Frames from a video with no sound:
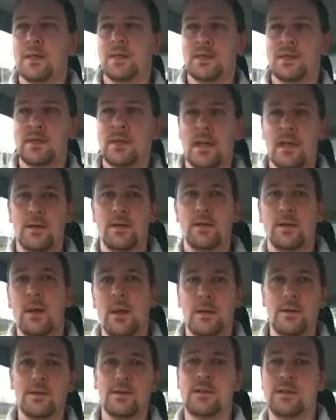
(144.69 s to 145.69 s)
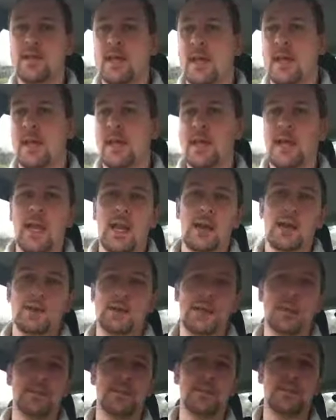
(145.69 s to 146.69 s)
So I would say, "Hello, is
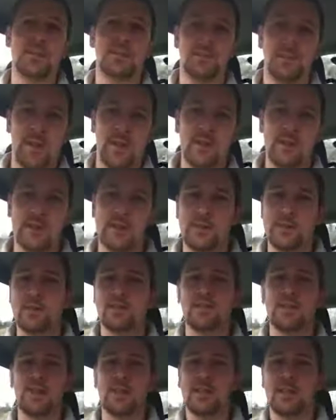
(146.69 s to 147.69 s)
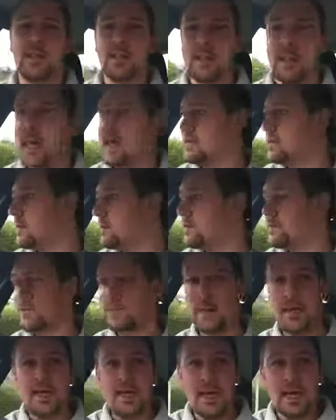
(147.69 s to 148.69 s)
that Mr. Smith?" And as soon as they say yes, I would
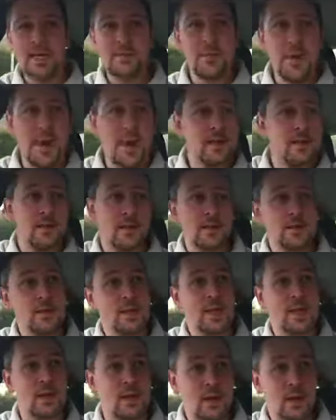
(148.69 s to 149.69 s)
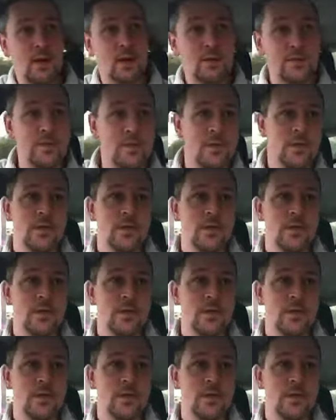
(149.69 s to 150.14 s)
repeat yes back to them and then cough